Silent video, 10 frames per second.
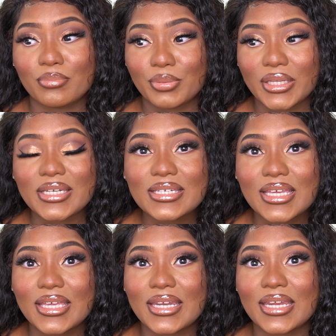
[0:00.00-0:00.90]

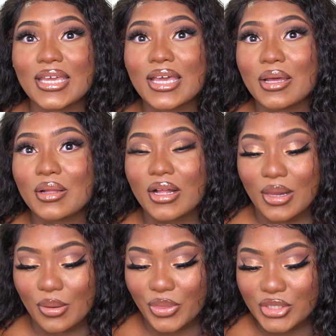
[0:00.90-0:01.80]
blended,
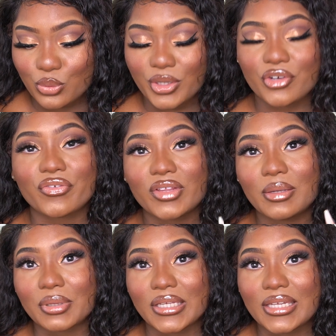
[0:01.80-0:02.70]
uh, this
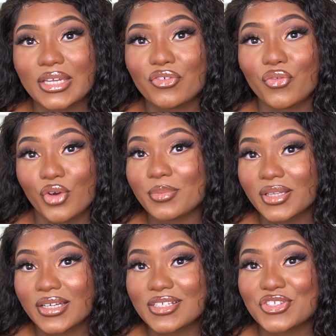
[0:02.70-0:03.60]
wonderfully blended formula.